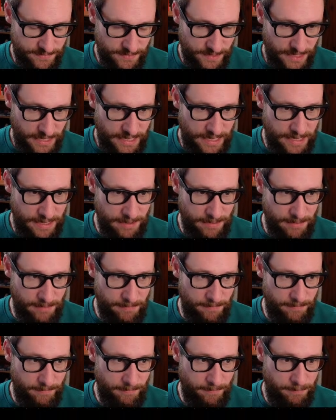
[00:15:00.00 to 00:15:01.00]

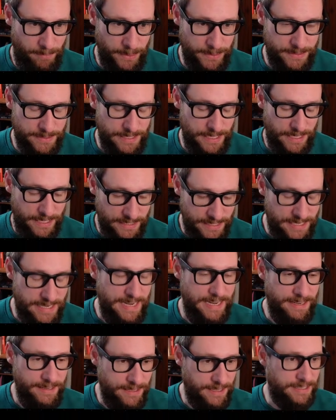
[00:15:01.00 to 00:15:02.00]
but you're gonna
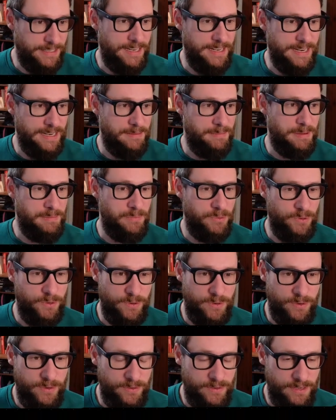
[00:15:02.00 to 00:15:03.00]
need a bit
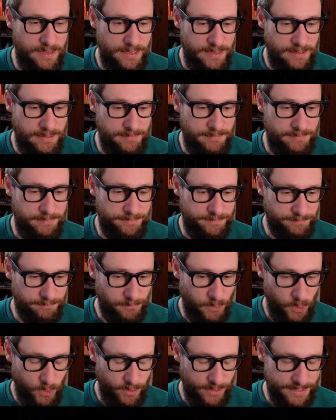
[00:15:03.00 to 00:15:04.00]
more
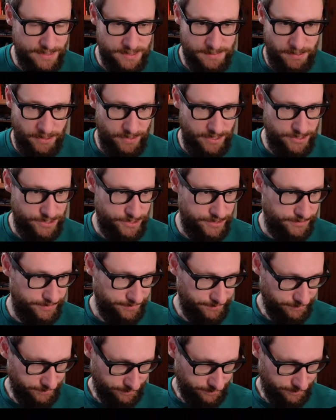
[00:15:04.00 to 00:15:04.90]
inspiration,